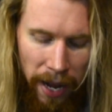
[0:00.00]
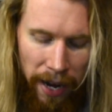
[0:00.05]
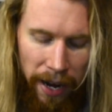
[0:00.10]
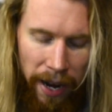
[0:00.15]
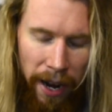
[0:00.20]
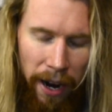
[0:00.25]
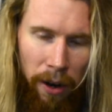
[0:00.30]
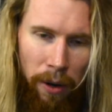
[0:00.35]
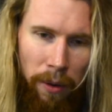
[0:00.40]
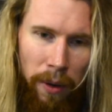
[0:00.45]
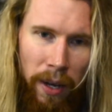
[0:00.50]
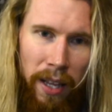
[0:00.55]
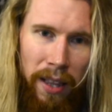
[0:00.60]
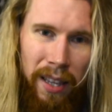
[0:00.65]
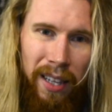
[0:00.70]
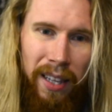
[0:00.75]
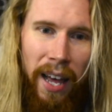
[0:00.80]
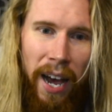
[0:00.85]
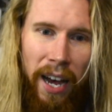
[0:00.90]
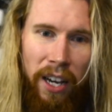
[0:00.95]
Now,
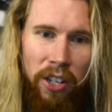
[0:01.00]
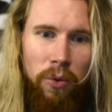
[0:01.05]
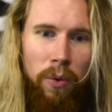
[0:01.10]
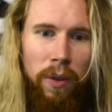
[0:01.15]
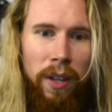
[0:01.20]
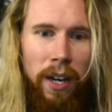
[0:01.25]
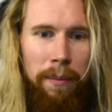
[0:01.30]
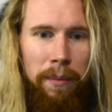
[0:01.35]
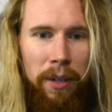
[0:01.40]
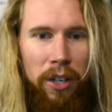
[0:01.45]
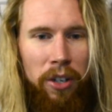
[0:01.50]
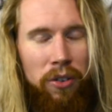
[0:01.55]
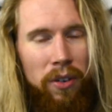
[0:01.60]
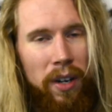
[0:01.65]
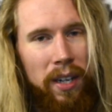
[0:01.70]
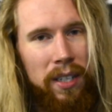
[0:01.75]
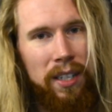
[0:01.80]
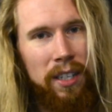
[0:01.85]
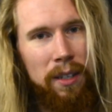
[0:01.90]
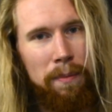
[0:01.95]
the last one that I'm going to
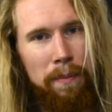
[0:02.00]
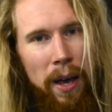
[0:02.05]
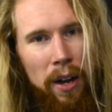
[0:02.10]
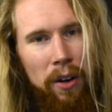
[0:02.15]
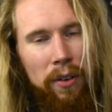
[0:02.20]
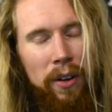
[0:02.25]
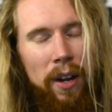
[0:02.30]
address is metal.